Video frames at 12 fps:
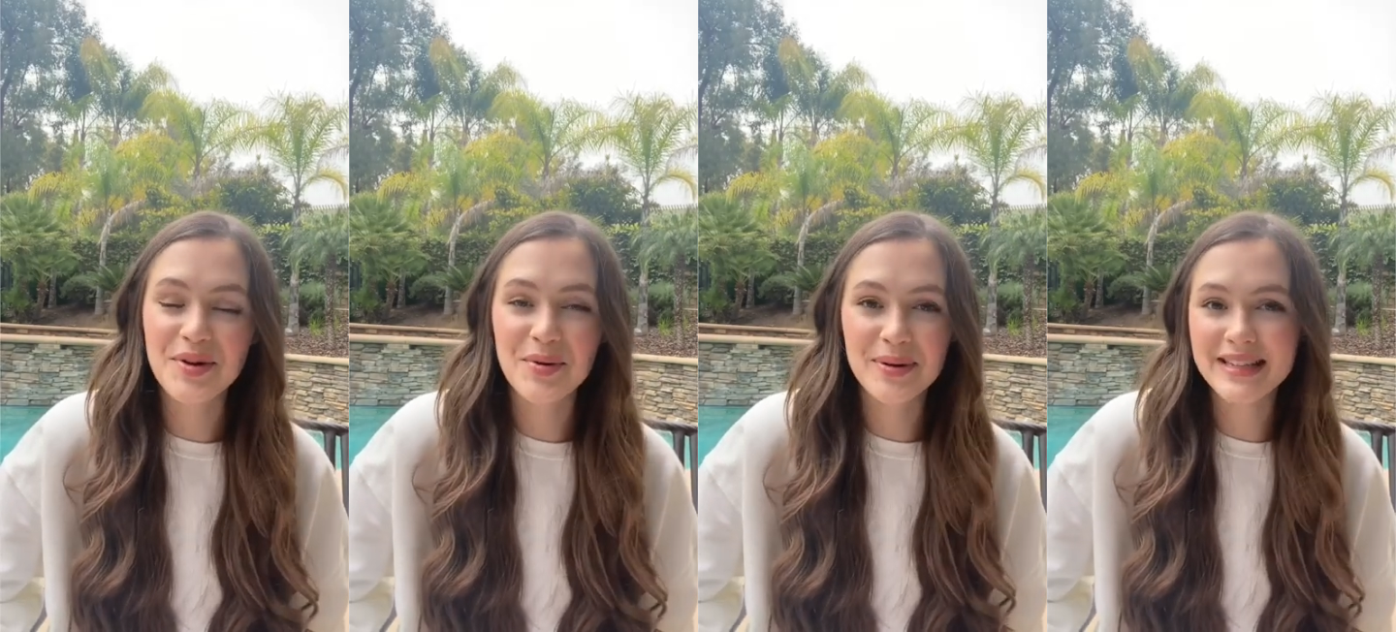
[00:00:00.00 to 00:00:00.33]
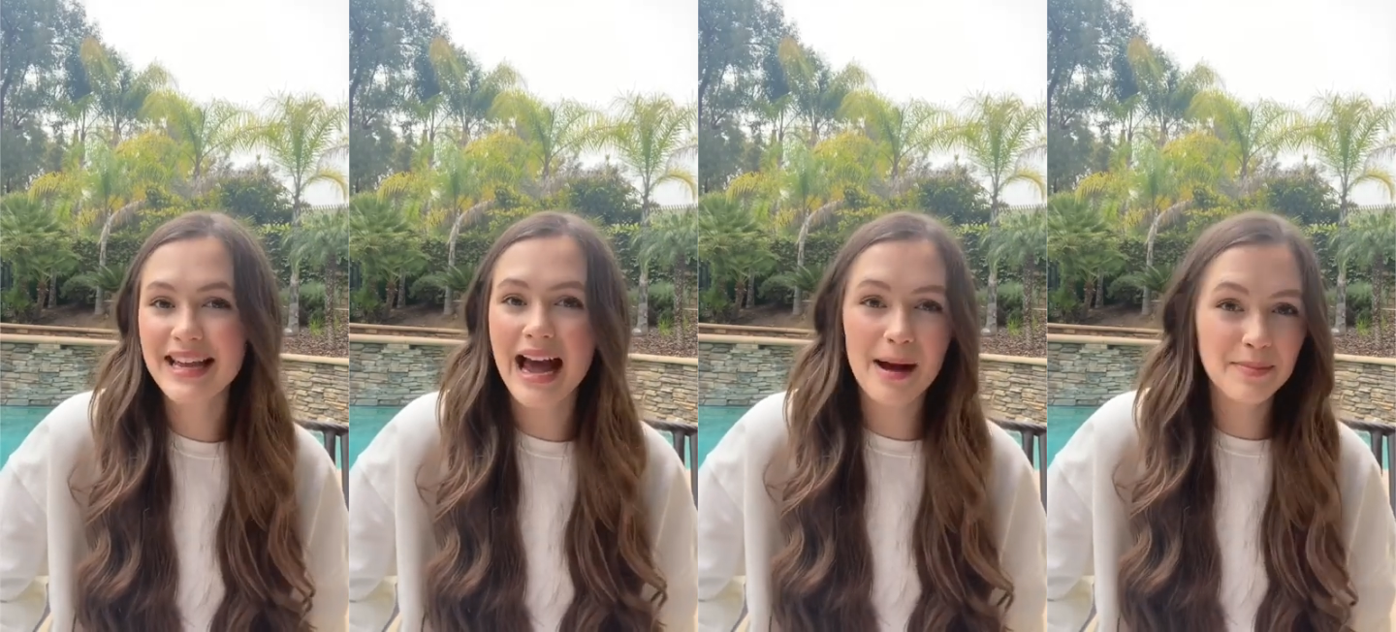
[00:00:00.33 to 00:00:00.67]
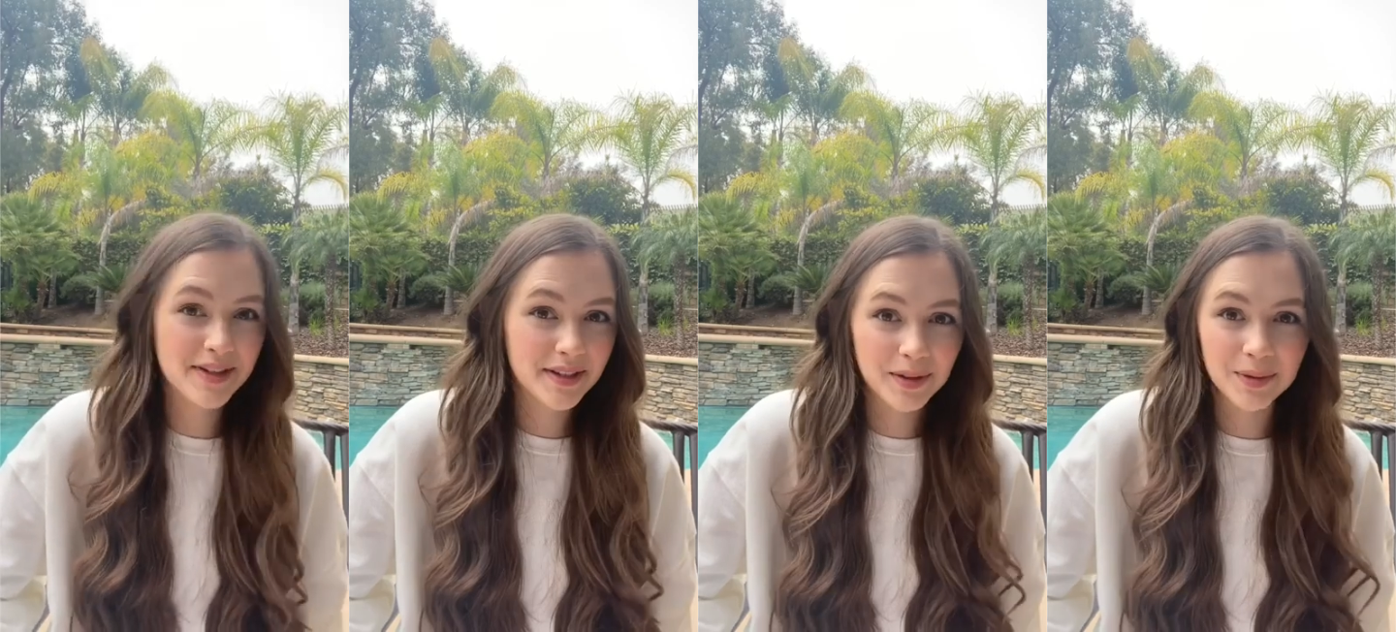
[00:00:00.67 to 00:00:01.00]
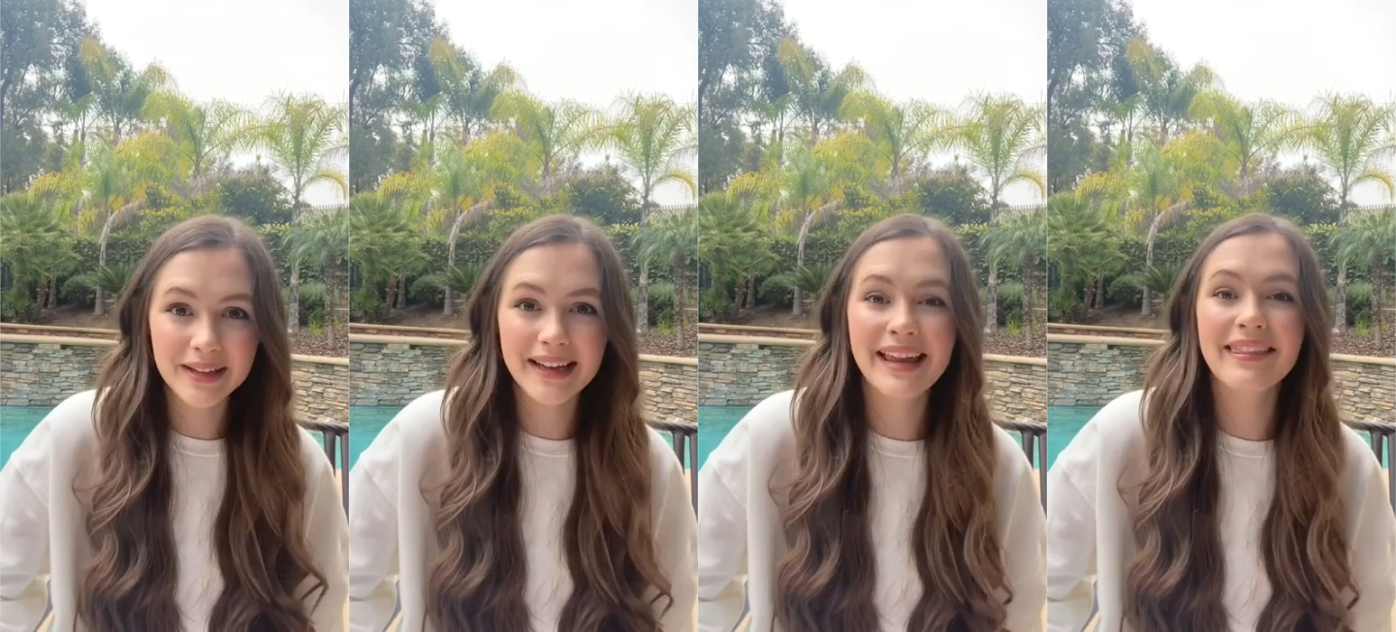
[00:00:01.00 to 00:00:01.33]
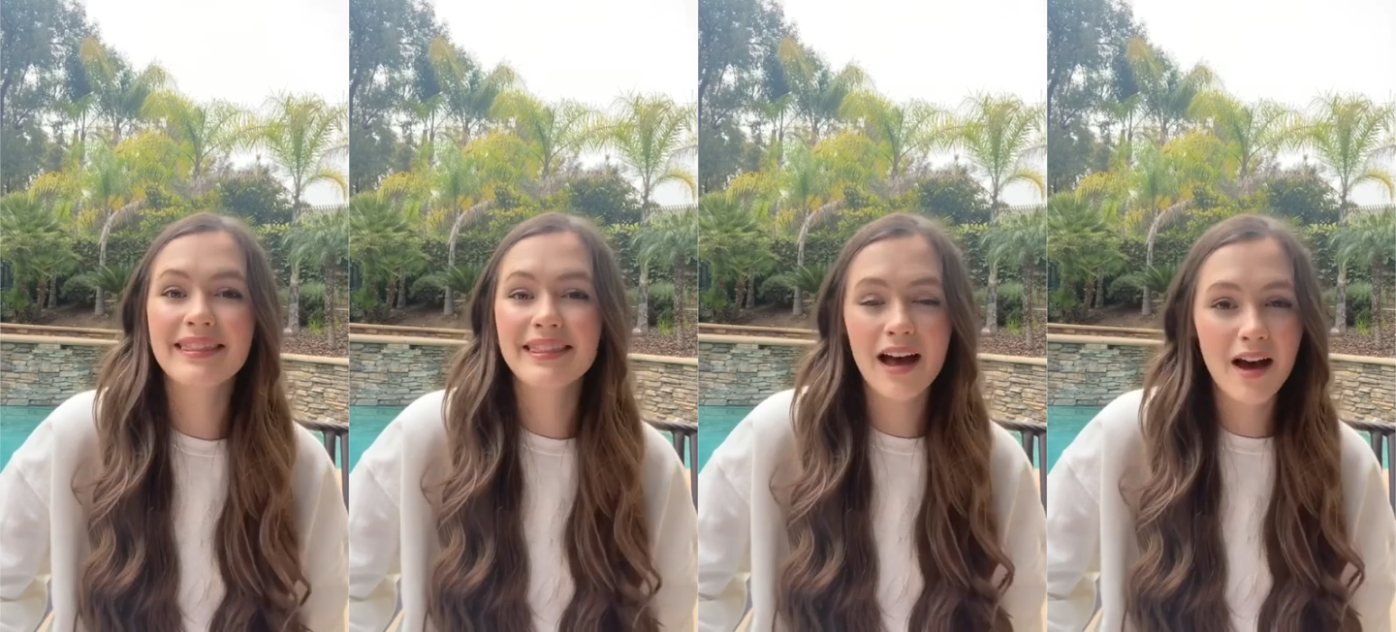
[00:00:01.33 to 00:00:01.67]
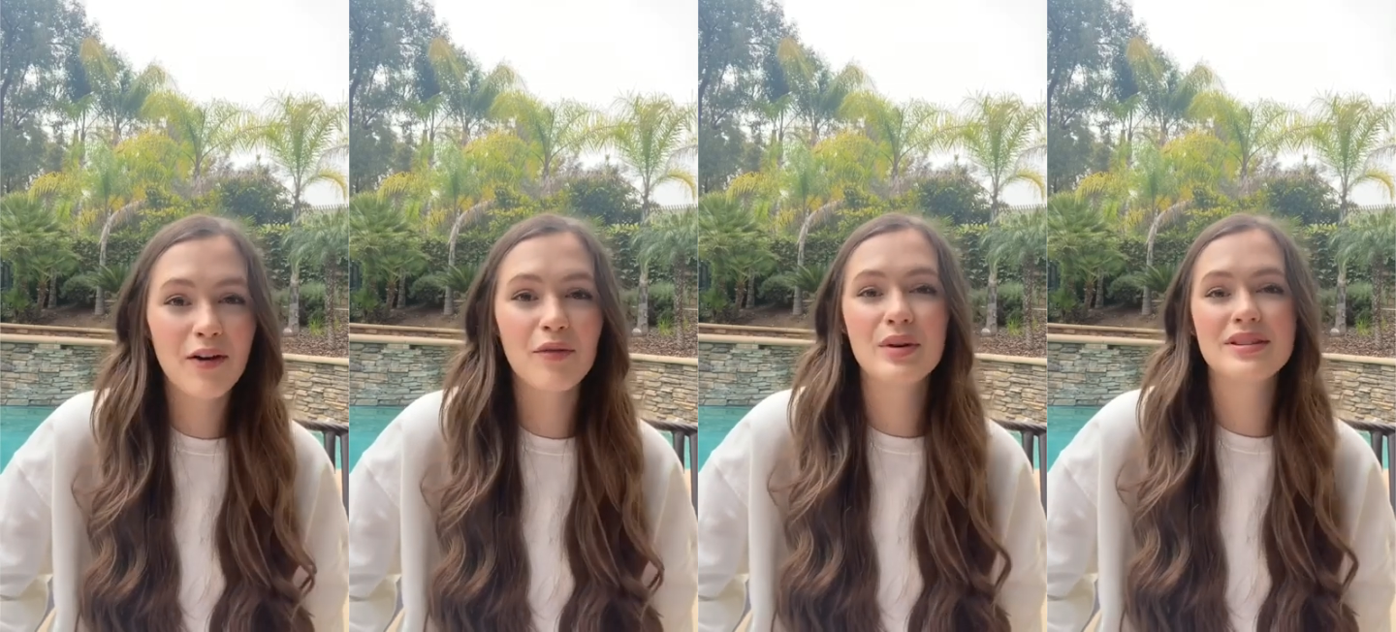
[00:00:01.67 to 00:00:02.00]
who was absolutely in
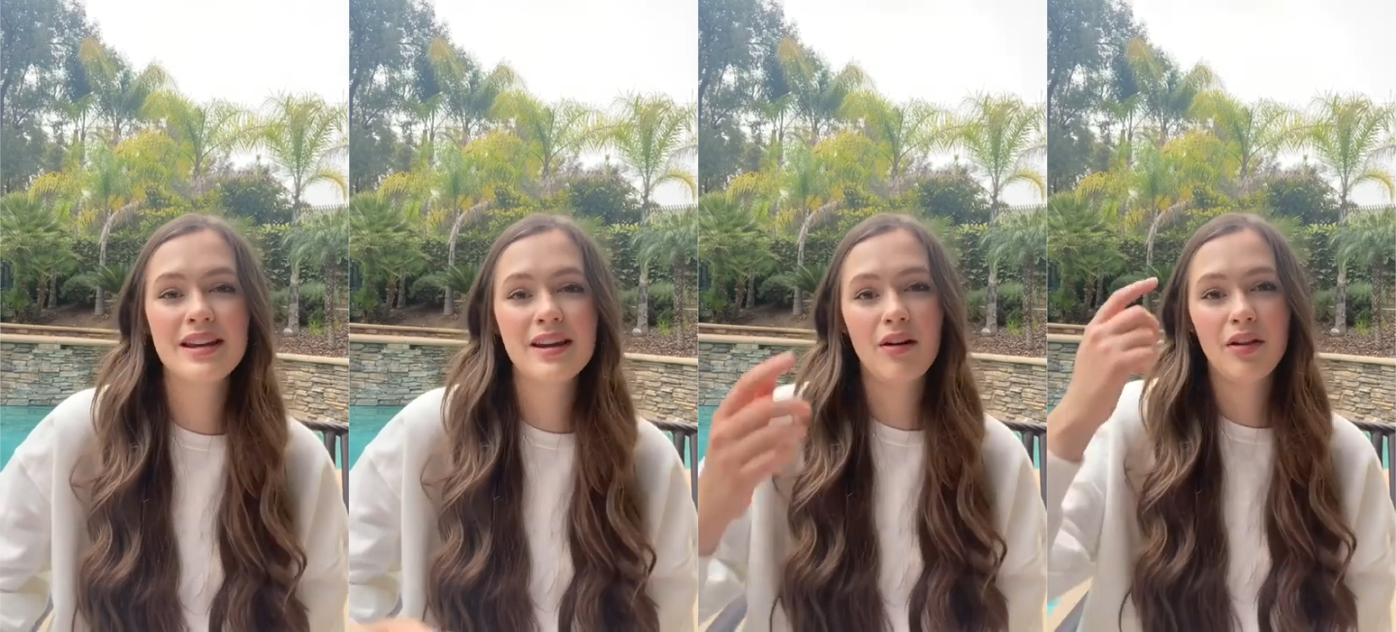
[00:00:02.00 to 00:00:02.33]
love with seeing